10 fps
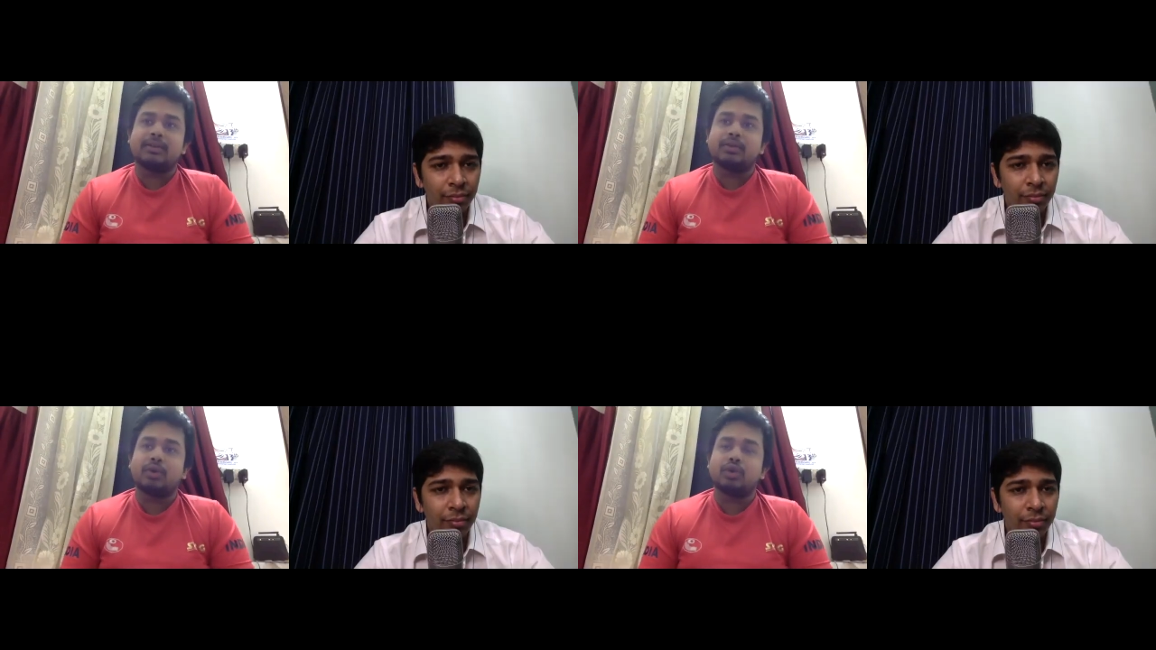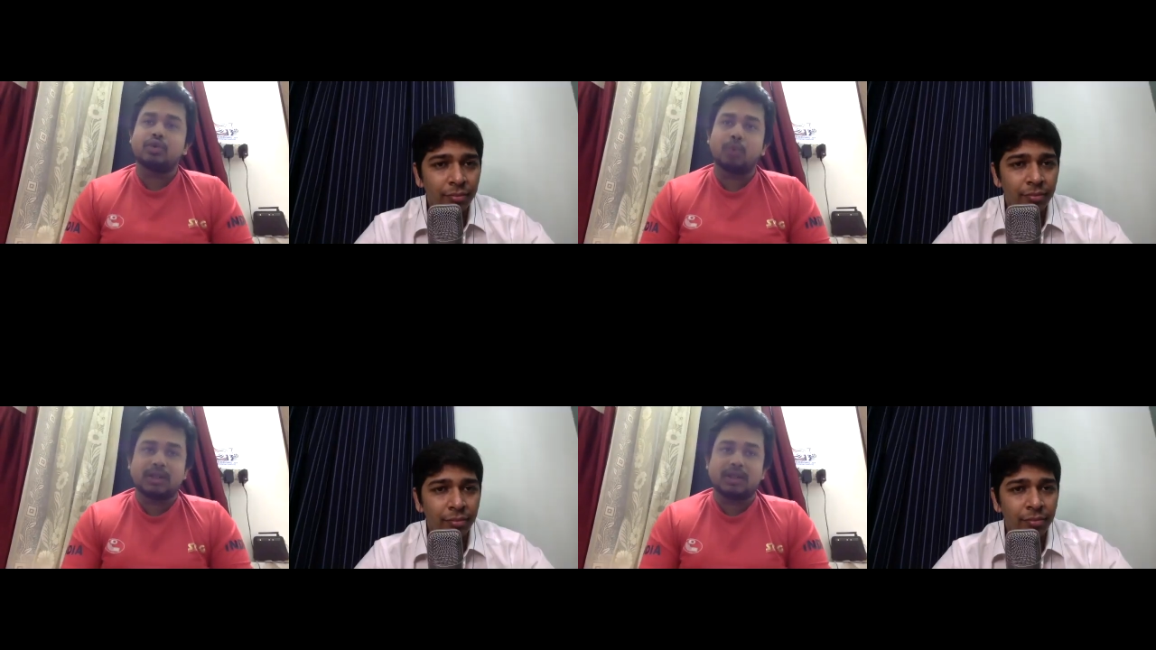Speaker 1: those
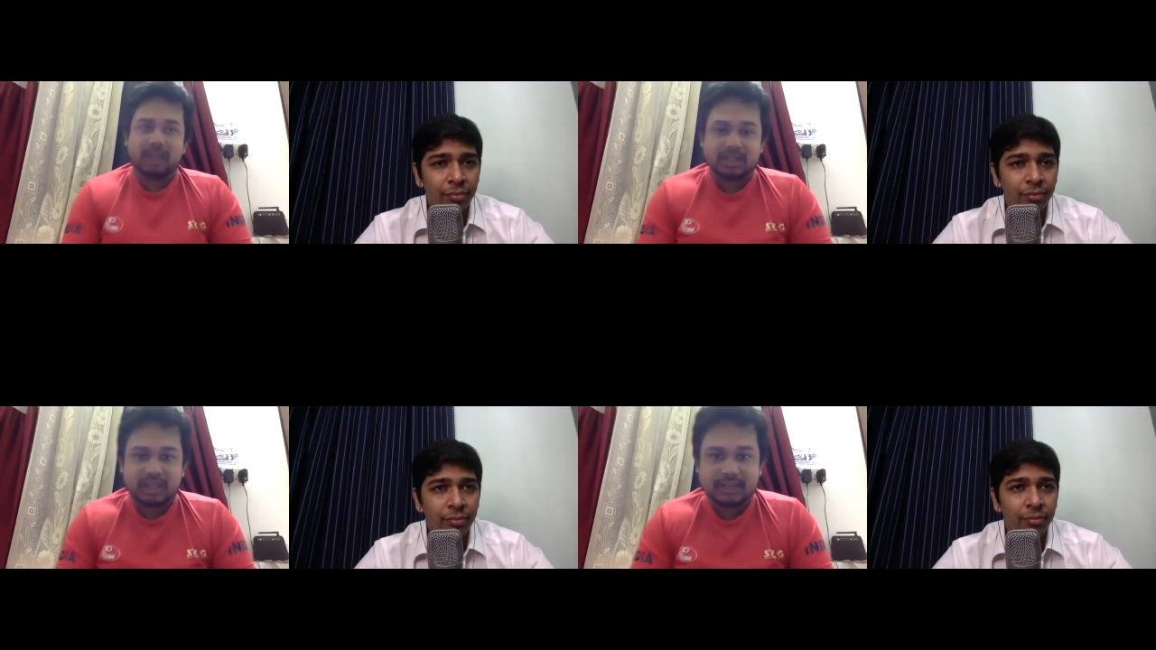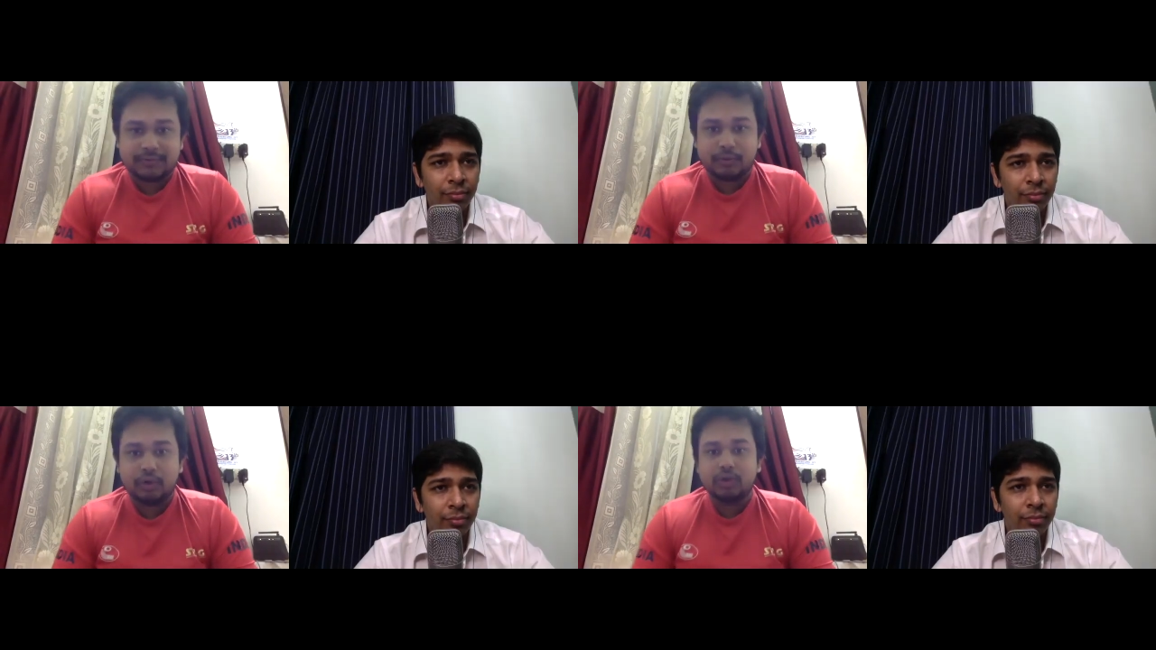who are
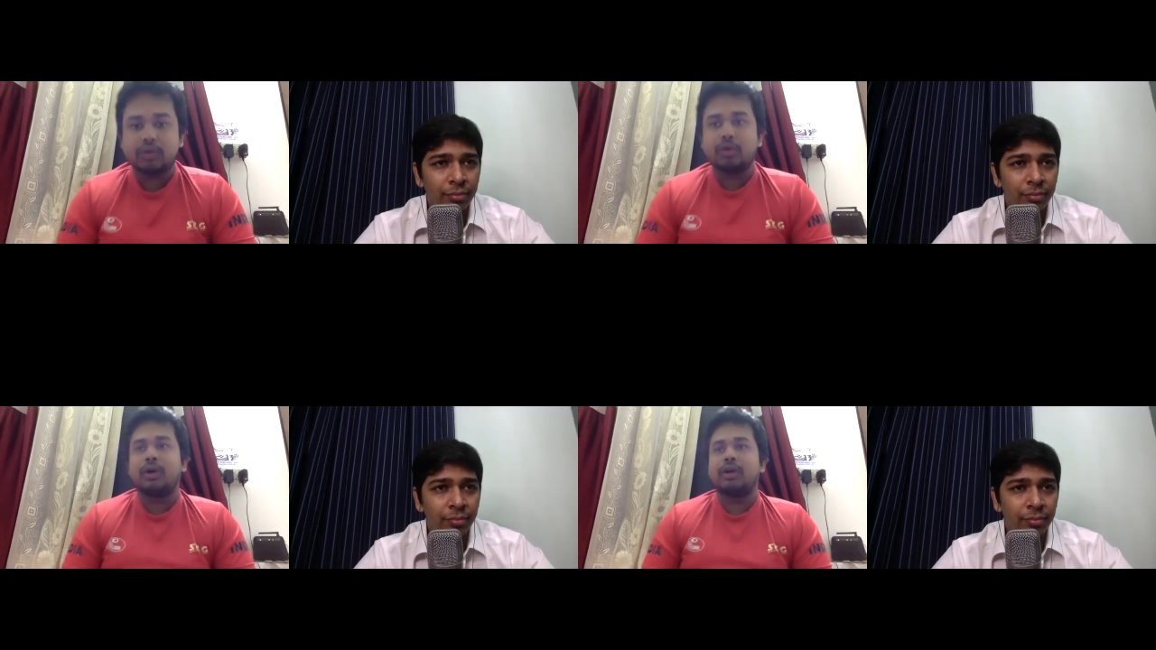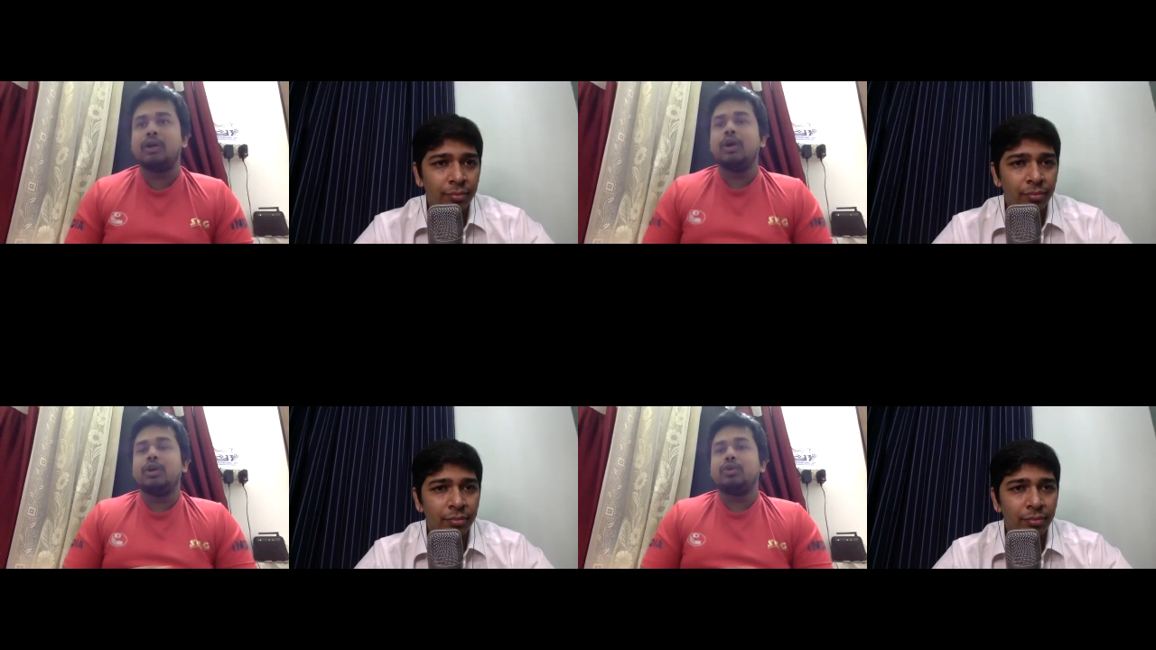successful, those
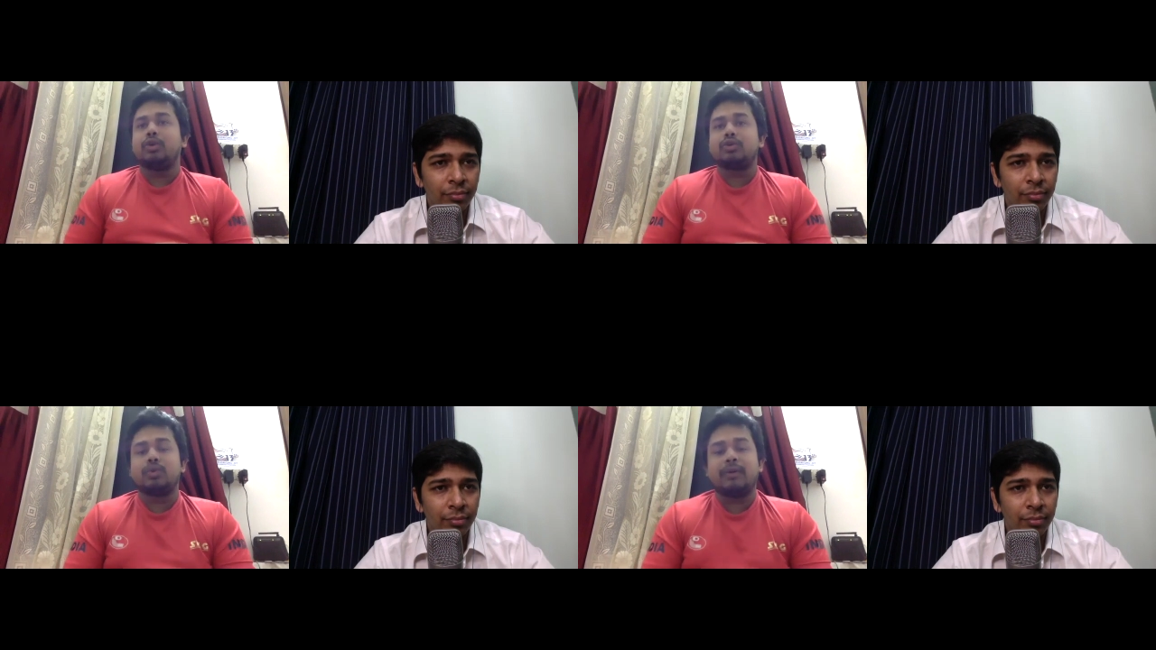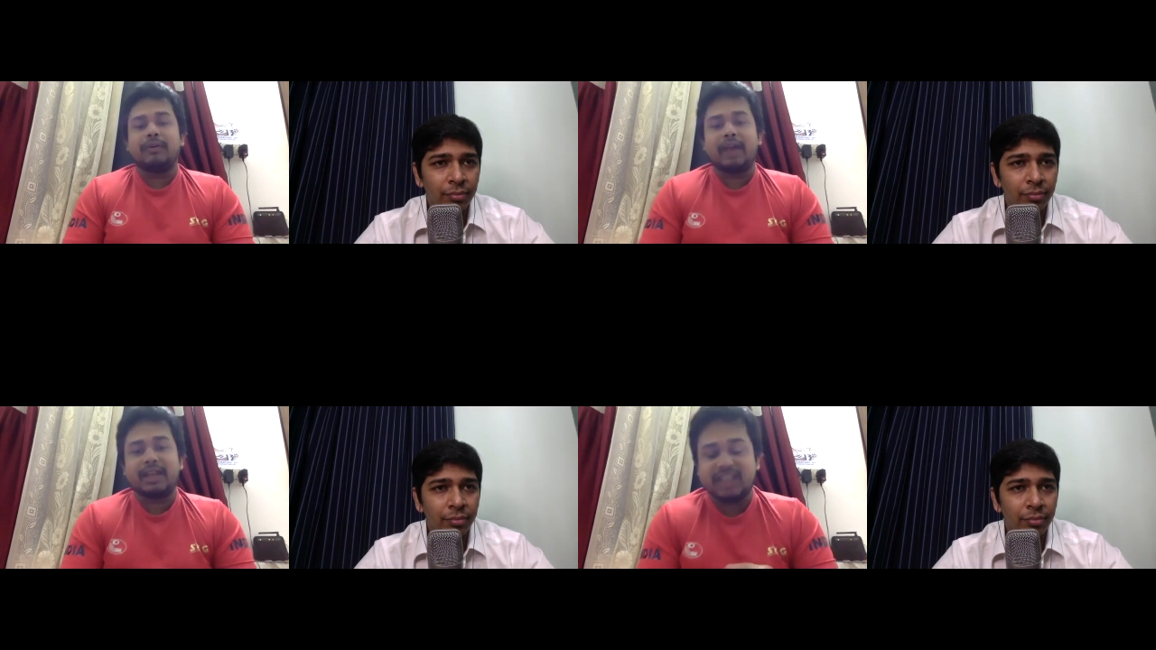who have
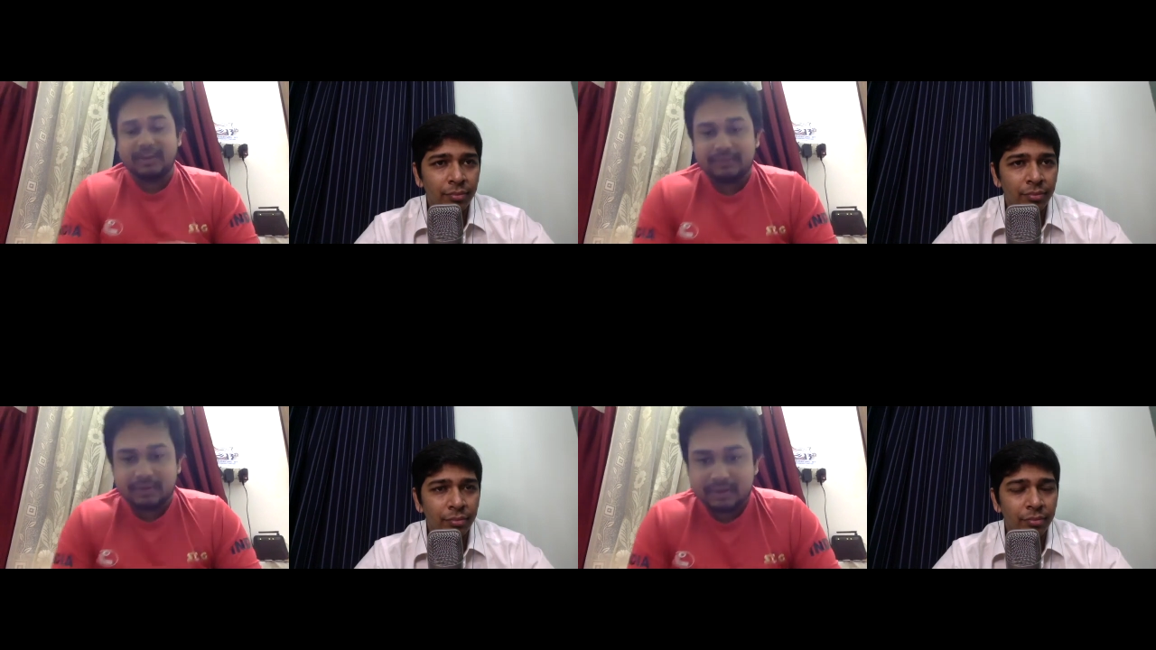achieved